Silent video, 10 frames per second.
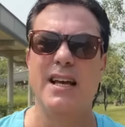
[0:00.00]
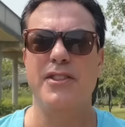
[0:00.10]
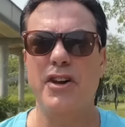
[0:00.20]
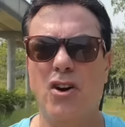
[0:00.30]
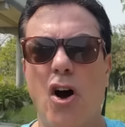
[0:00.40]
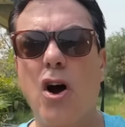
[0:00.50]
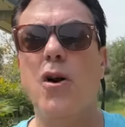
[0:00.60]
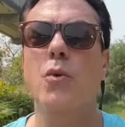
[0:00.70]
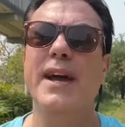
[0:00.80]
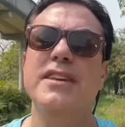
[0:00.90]
There are
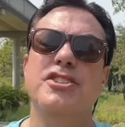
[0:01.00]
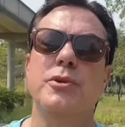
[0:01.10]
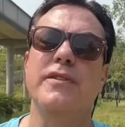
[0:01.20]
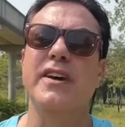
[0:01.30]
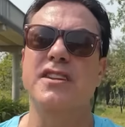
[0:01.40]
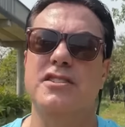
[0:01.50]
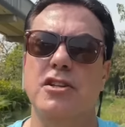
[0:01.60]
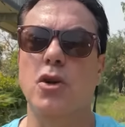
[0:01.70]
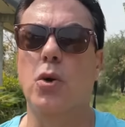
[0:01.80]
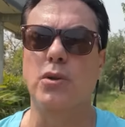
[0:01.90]
ways to invest in
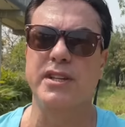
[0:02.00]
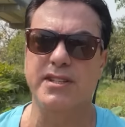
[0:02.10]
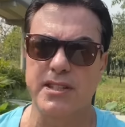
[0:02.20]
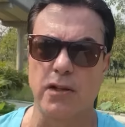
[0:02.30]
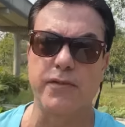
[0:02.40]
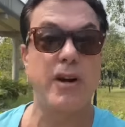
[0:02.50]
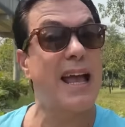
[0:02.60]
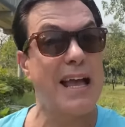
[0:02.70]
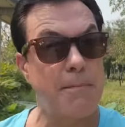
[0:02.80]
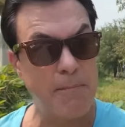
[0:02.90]
gold and silver
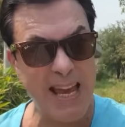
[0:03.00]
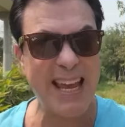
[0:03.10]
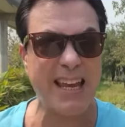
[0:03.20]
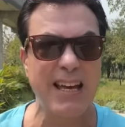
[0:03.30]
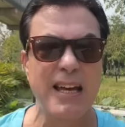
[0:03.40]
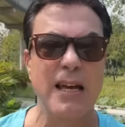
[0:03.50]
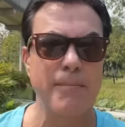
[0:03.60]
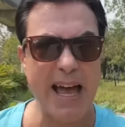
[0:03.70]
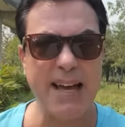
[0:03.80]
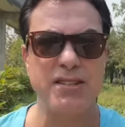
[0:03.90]
and make
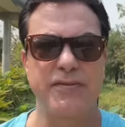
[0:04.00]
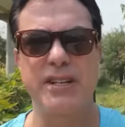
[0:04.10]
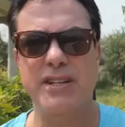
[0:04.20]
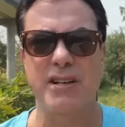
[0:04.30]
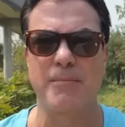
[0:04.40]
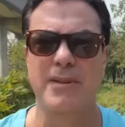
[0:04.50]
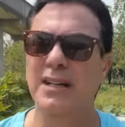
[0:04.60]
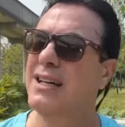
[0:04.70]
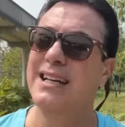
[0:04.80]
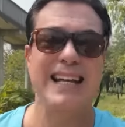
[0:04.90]
passive income.
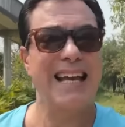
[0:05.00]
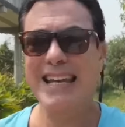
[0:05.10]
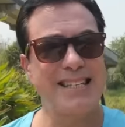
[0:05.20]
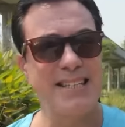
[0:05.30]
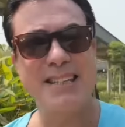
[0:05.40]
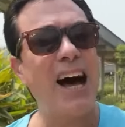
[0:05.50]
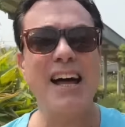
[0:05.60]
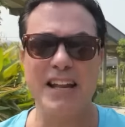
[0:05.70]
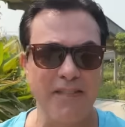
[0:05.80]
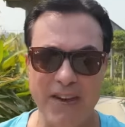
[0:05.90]
And it's
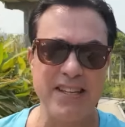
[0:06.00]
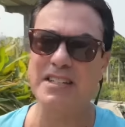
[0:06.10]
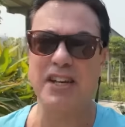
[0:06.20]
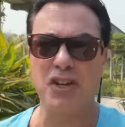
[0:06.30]
not investing in